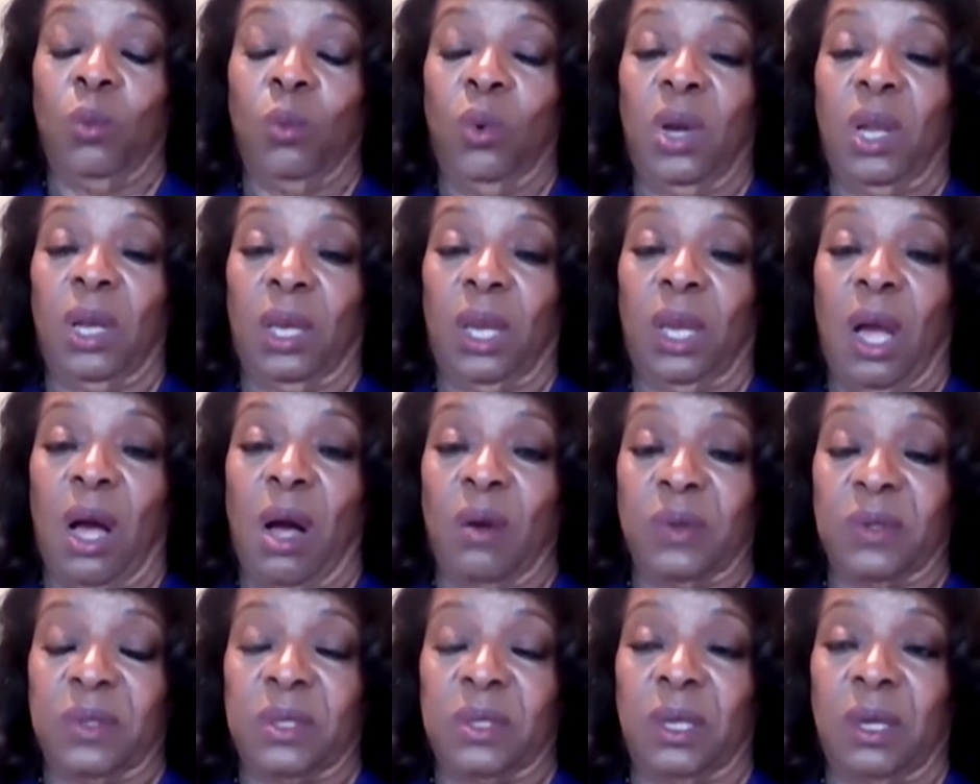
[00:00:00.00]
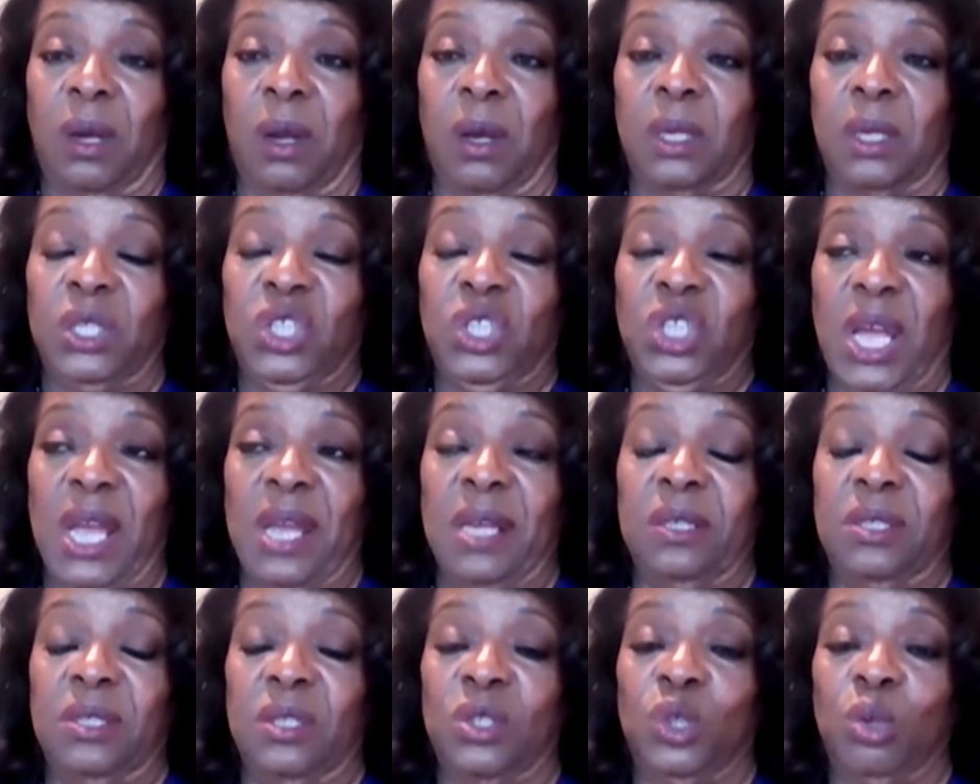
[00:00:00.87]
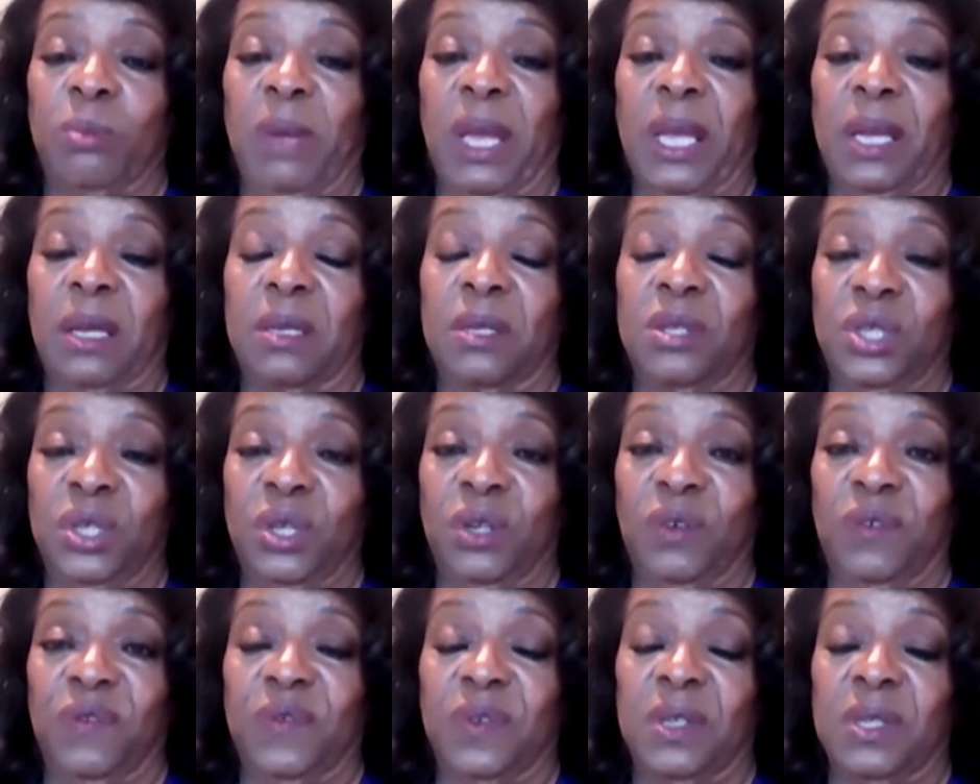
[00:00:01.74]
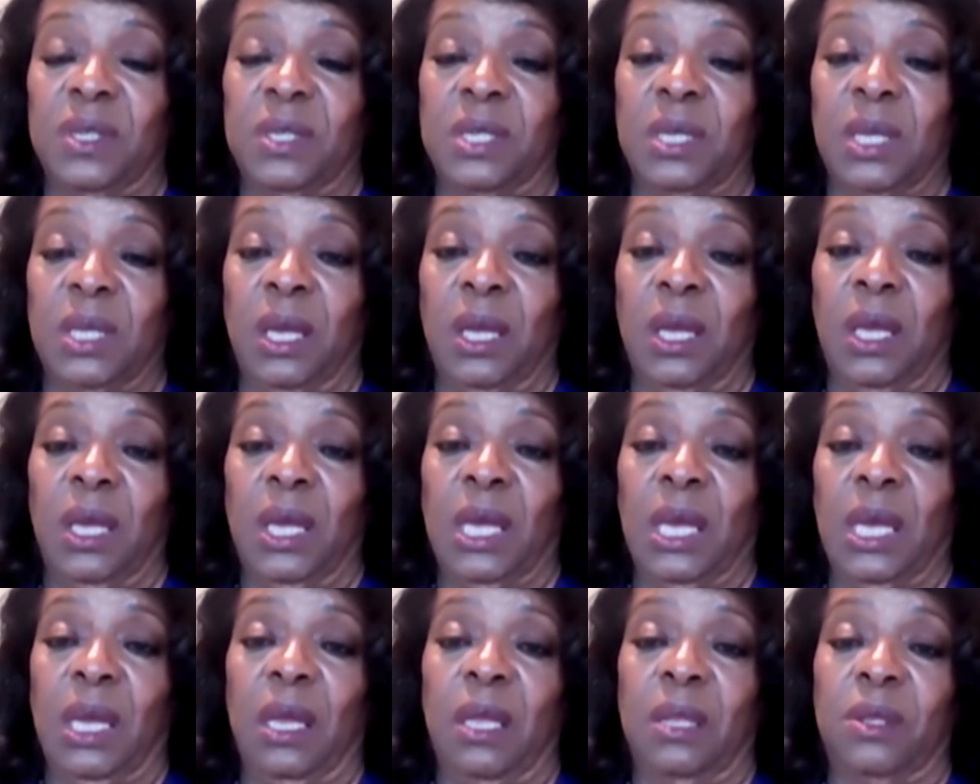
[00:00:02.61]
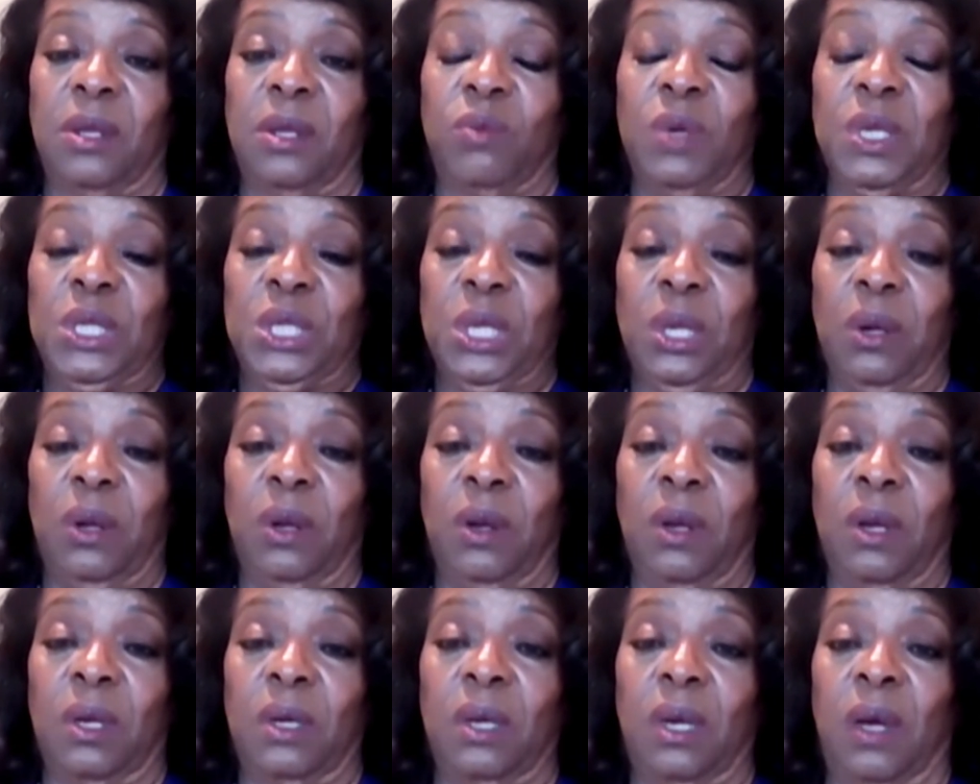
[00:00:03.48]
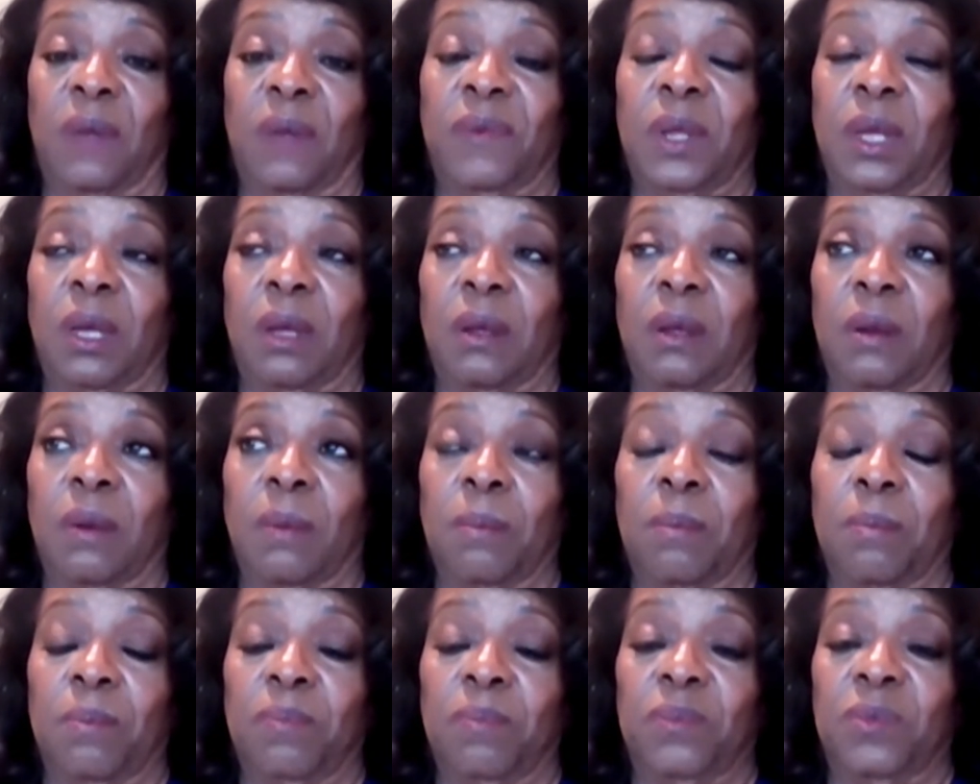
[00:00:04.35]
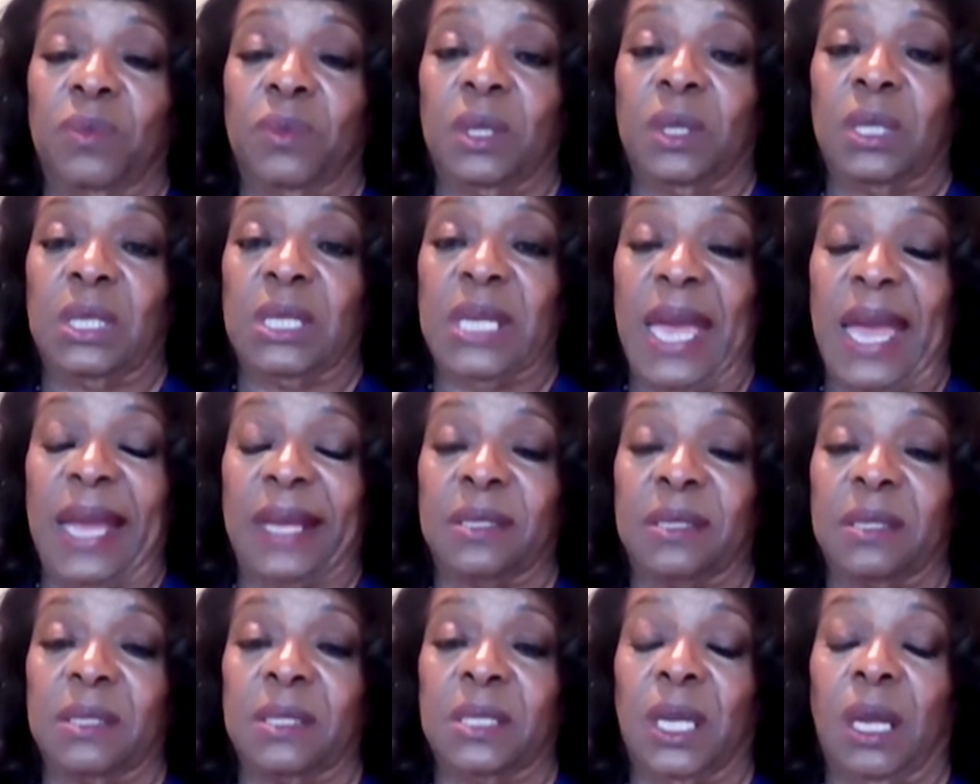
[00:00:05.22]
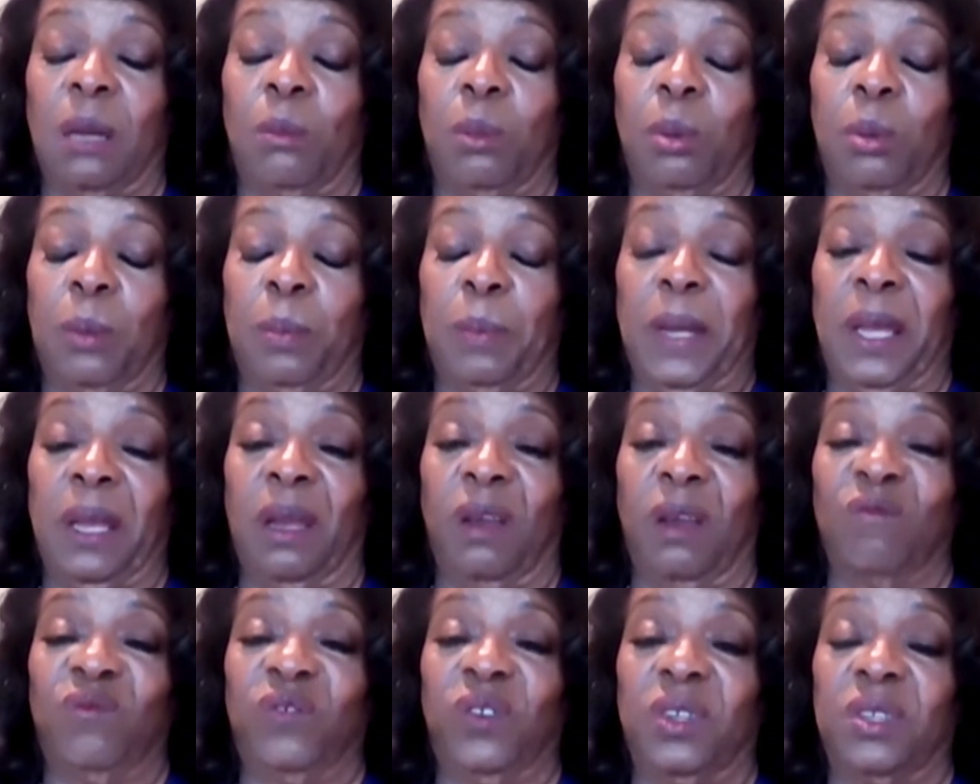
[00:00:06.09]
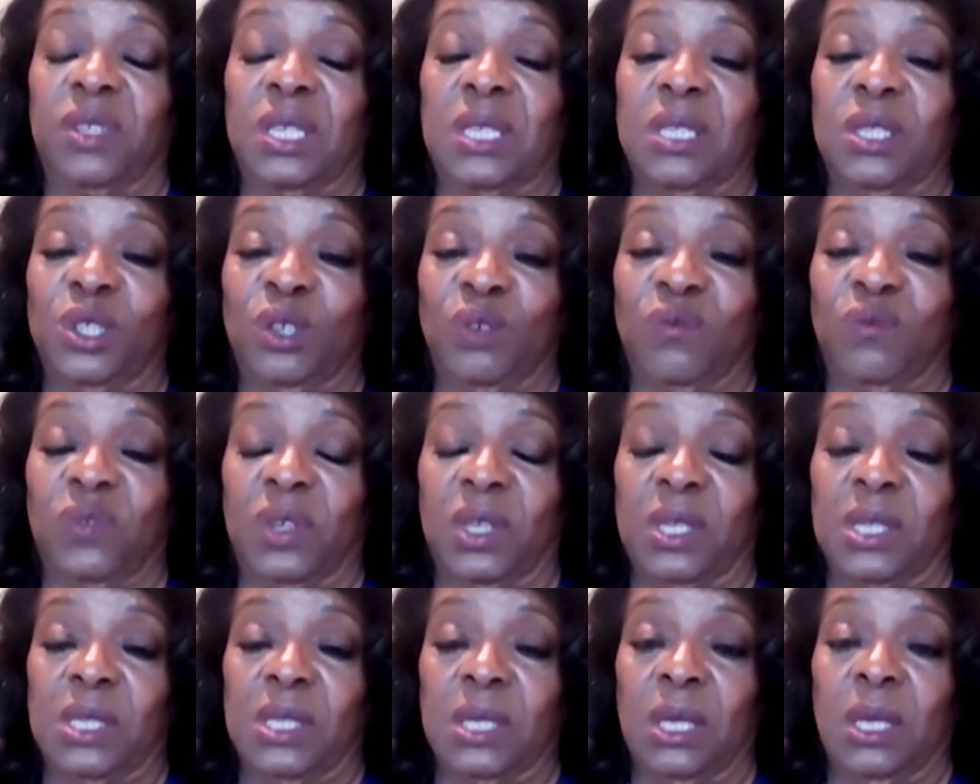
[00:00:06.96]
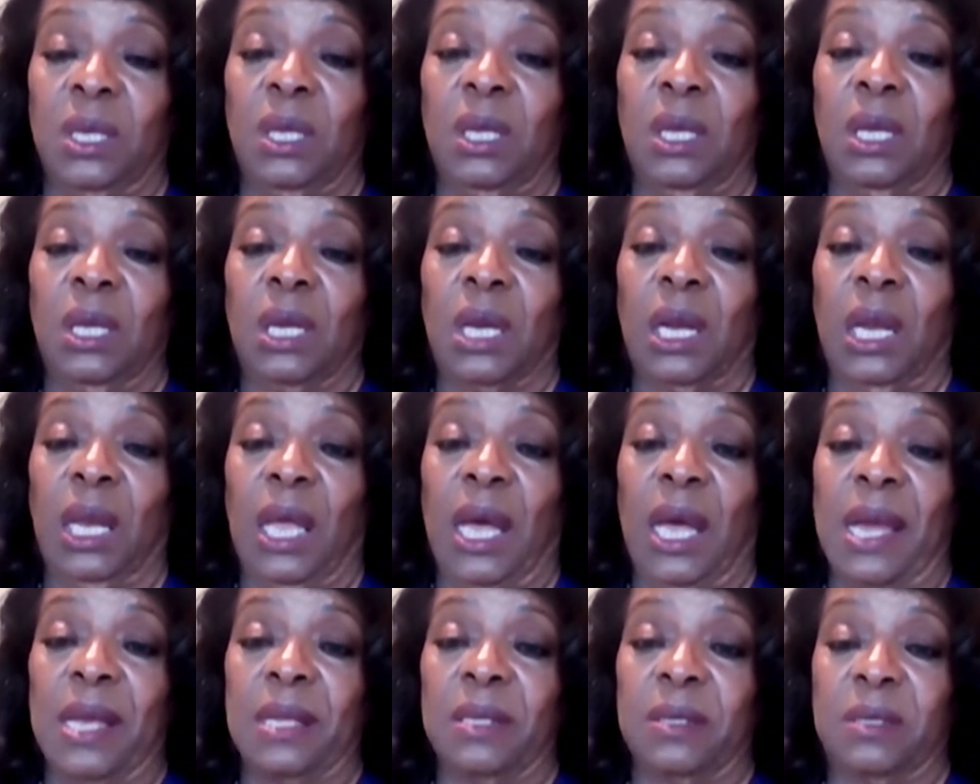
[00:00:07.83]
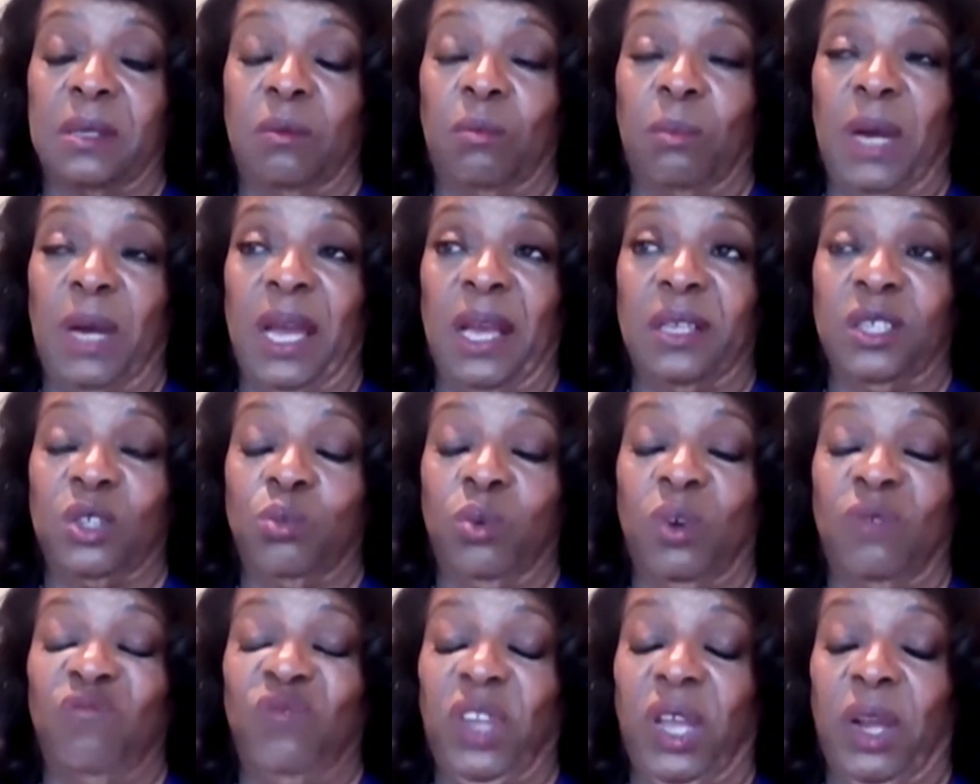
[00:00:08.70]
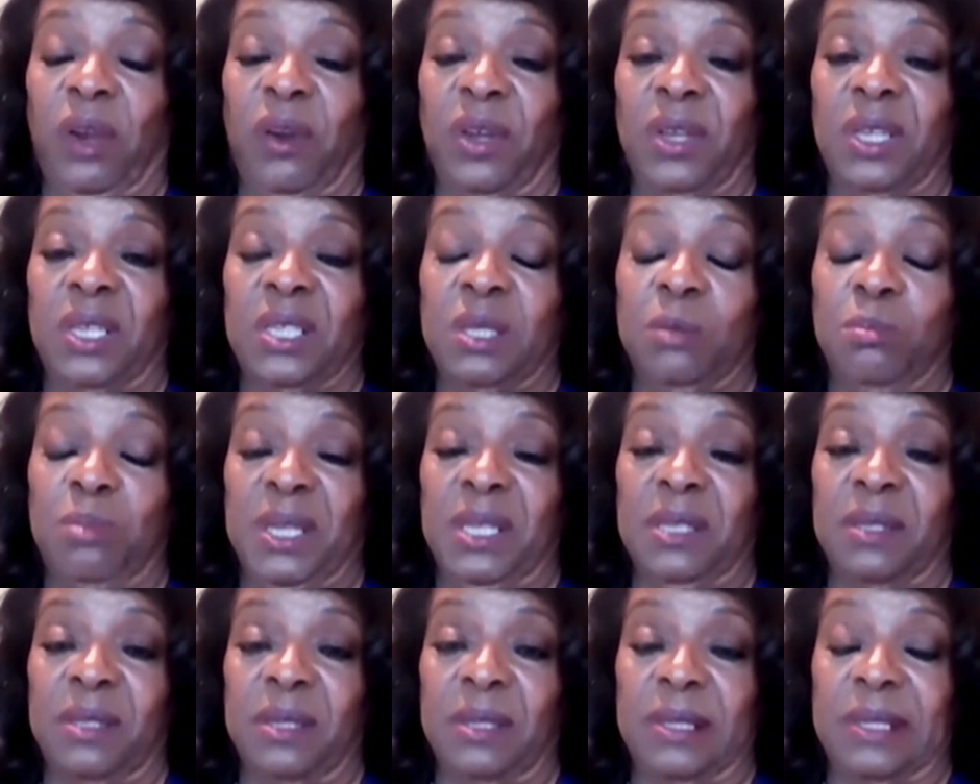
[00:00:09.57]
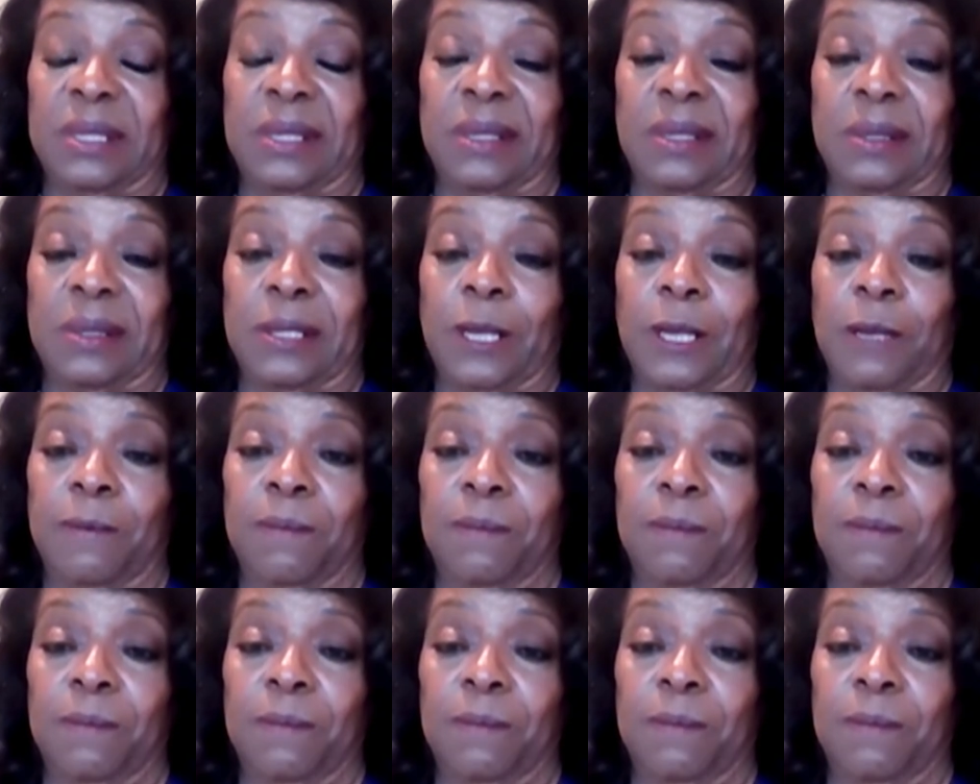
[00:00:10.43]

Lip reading: what laws are changing to make a difference in the return of the taxes that I'm preparing for the different clients of mine with various businesses.